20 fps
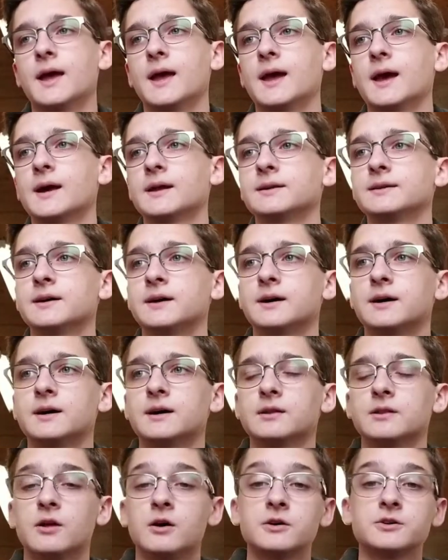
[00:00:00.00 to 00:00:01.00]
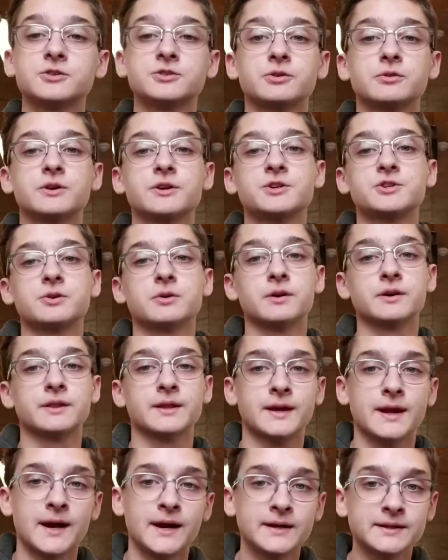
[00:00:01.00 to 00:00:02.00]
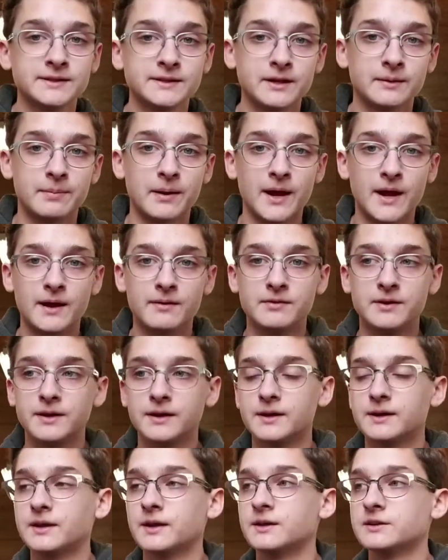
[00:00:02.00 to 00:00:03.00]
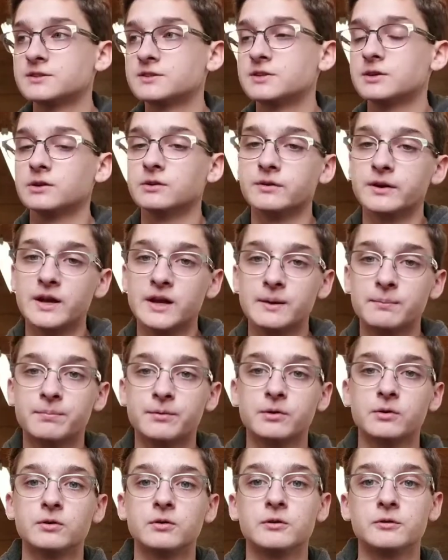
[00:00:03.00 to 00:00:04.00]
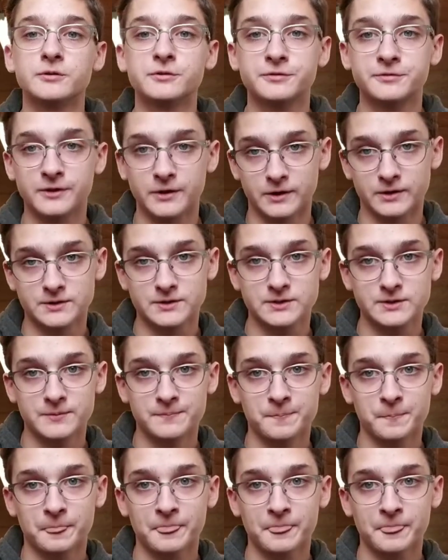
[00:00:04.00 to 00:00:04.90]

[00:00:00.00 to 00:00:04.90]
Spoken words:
And long story short, the guy ended up having it until April 1st.